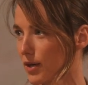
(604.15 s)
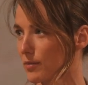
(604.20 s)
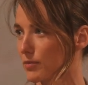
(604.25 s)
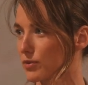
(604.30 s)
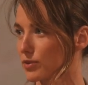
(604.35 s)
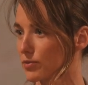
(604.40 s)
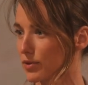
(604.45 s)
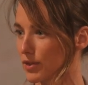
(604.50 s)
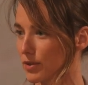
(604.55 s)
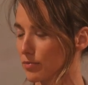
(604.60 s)

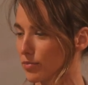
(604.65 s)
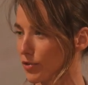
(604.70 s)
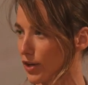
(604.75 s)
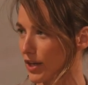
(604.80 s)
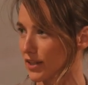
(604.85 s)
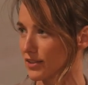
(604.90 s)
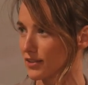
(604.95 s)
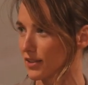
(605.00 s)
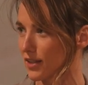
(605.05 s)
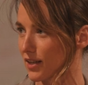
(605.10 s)
between
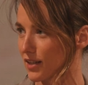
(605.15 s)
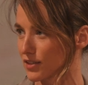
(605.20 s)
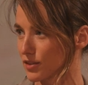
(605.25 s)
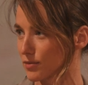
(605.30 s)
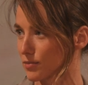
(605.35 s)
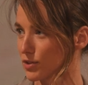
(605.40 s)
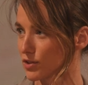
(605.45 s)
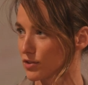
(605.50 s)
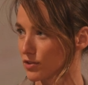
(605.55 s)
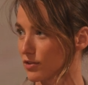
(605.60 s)
brands and
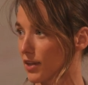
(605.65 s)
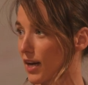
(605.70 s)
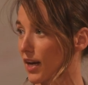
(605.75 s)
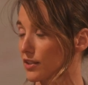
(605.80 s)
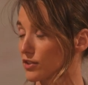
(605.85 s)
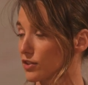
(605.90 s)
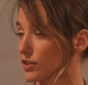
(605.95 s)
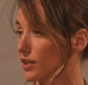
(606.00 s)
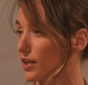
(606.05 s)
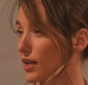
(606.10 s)
customers
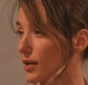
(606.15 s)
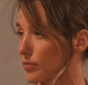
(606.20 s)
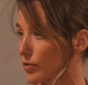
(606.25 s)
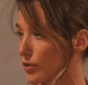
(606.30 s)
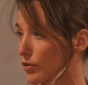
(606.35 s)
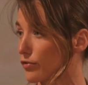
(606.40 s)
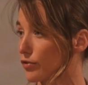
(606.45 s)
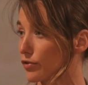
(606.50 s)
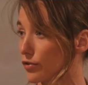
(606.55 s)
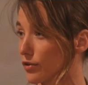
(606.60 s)
actually
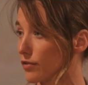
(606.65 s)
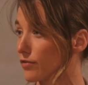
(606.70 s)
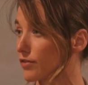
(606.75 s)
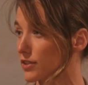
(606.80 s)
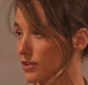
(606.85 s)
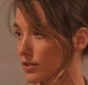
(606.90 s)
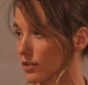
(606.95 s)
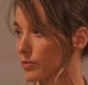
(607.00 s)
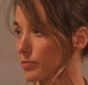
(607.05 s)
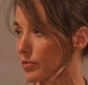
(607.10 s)
enabled through the
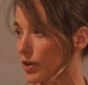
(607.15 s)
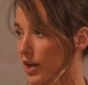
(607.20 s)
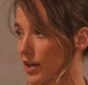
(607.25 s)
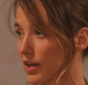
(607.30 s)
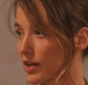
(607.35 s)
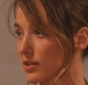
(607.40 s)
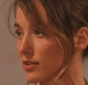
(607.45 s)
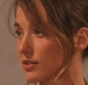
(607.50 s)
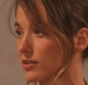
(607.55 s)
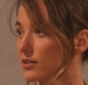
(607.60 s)
physical
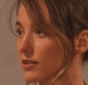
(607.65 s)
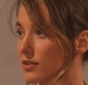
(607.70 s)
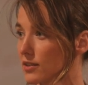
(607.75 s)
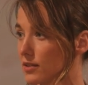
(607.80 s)
product.